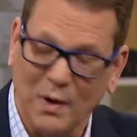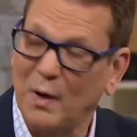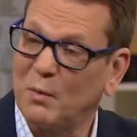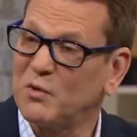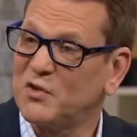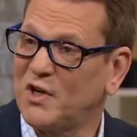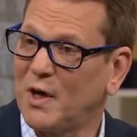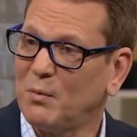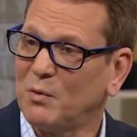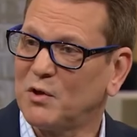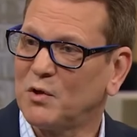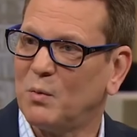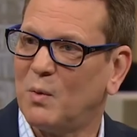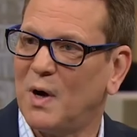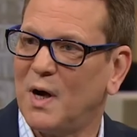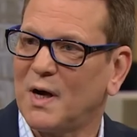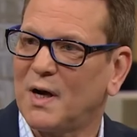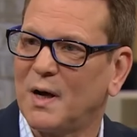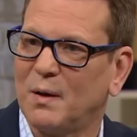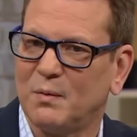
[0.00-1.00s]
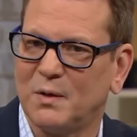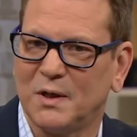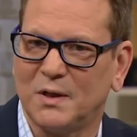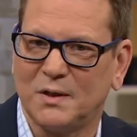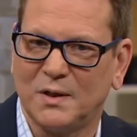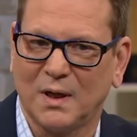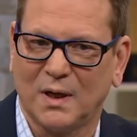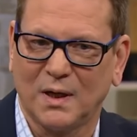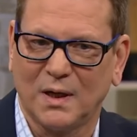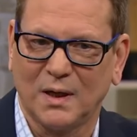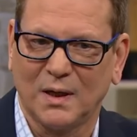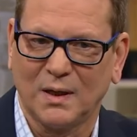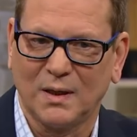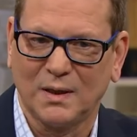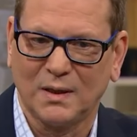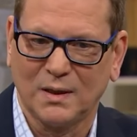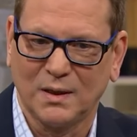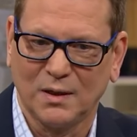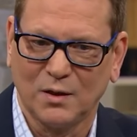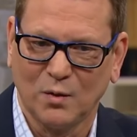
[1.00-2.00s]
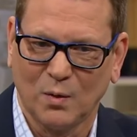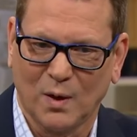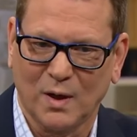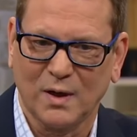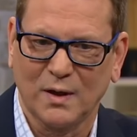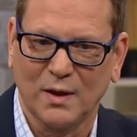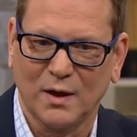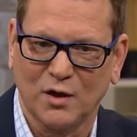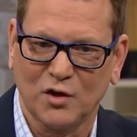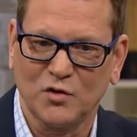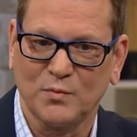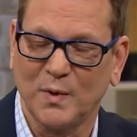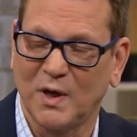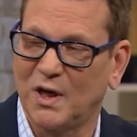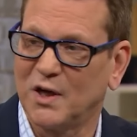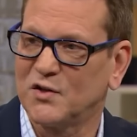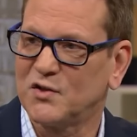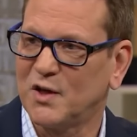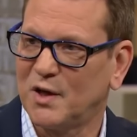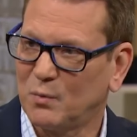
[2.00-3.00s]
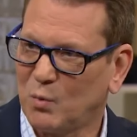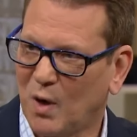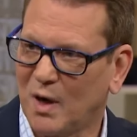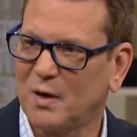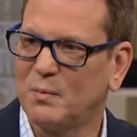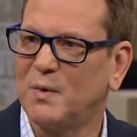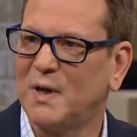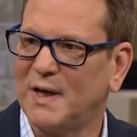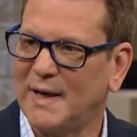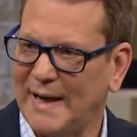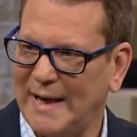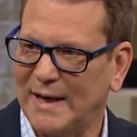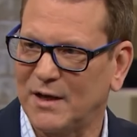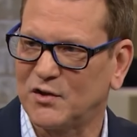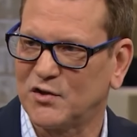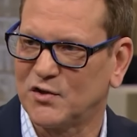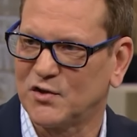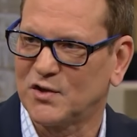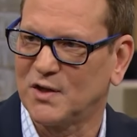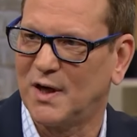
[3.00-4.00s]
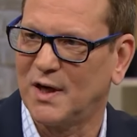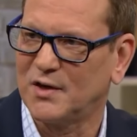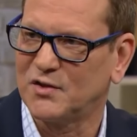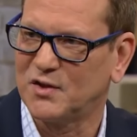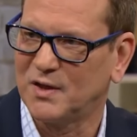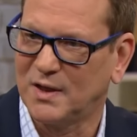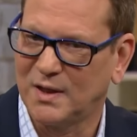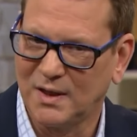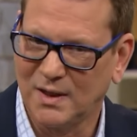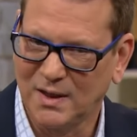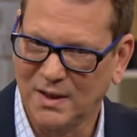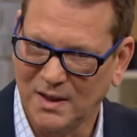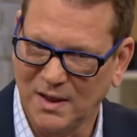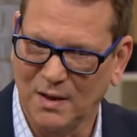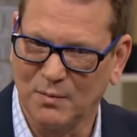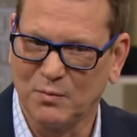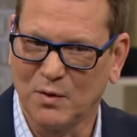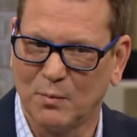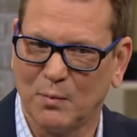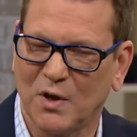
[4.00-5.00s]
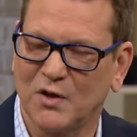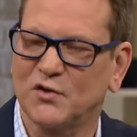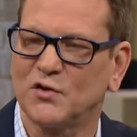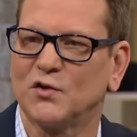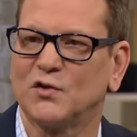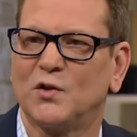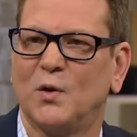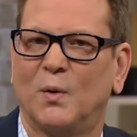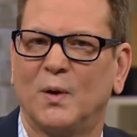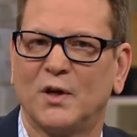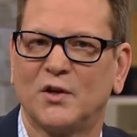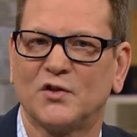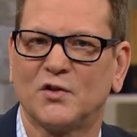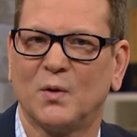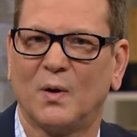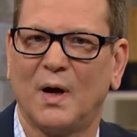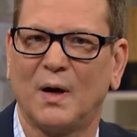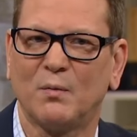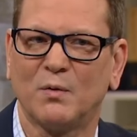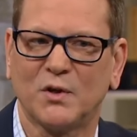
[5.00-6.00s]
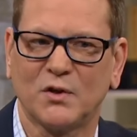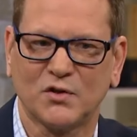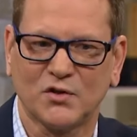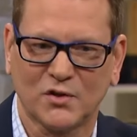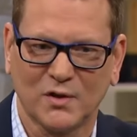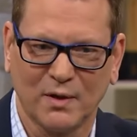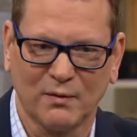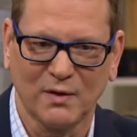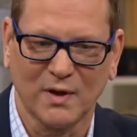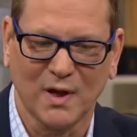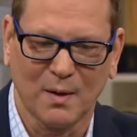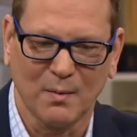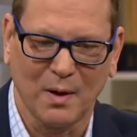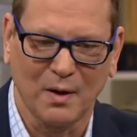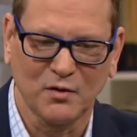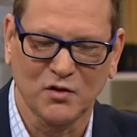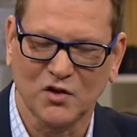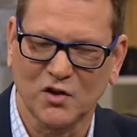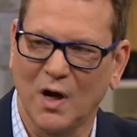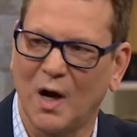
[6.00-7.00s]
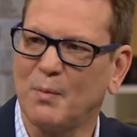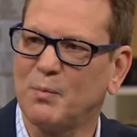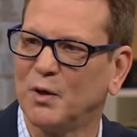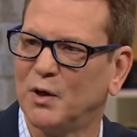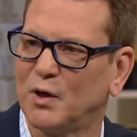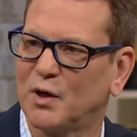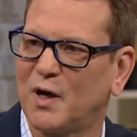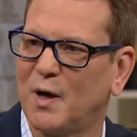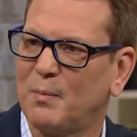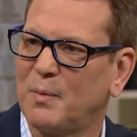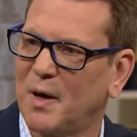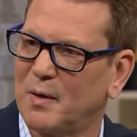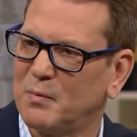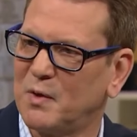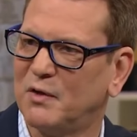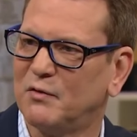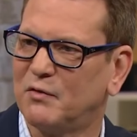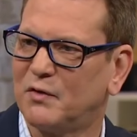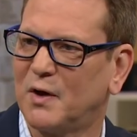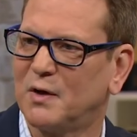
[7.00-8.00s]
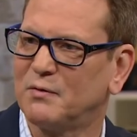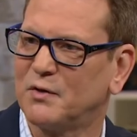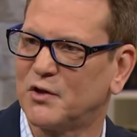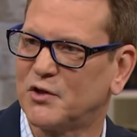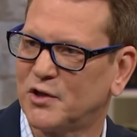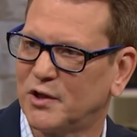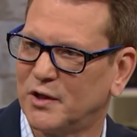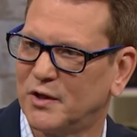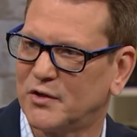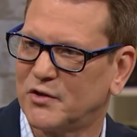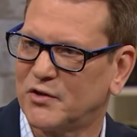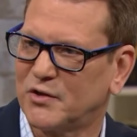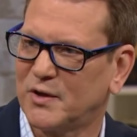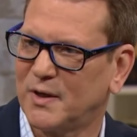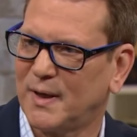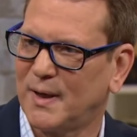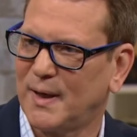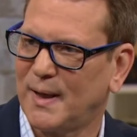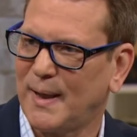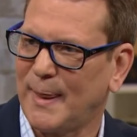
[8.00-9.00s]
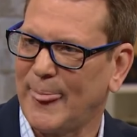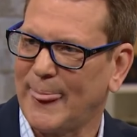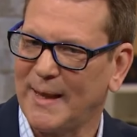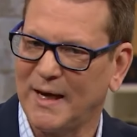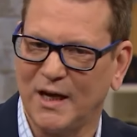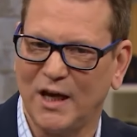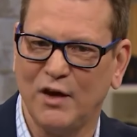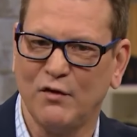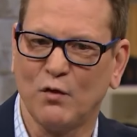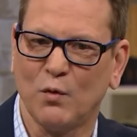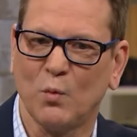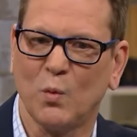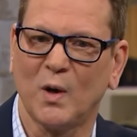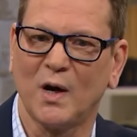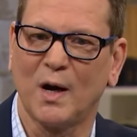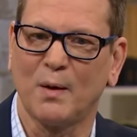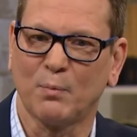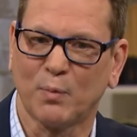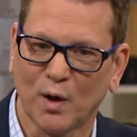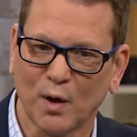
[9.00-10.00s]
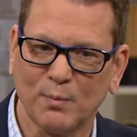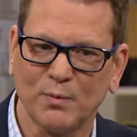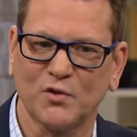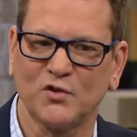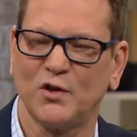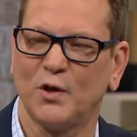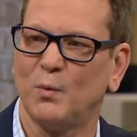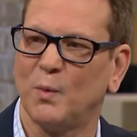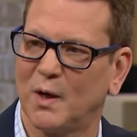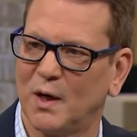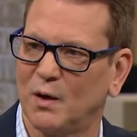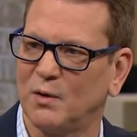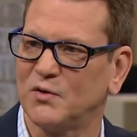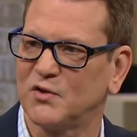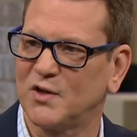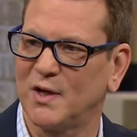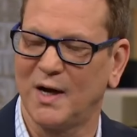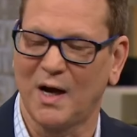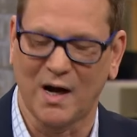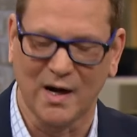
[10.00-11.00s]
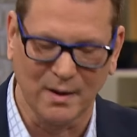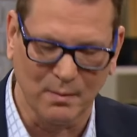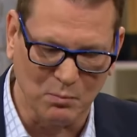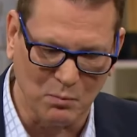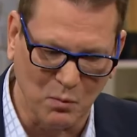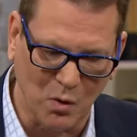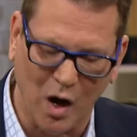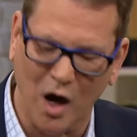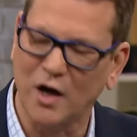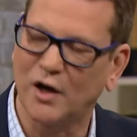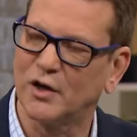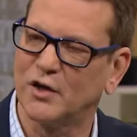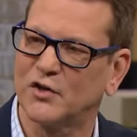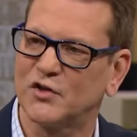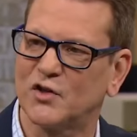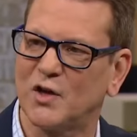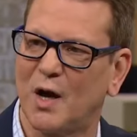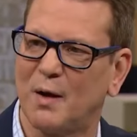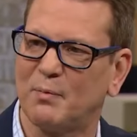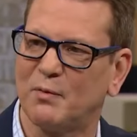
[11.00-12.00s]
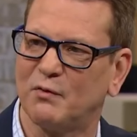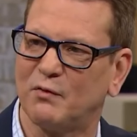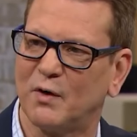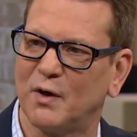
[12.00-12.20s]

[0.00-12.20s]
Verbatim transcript: when I was able to walk, I would go out of the house because they wanted me to exercise and keep the muscles going. So I would, every time I'd stop and look up, I'd be in front of a church. Even when I purposely went out and said, I am not going to stop in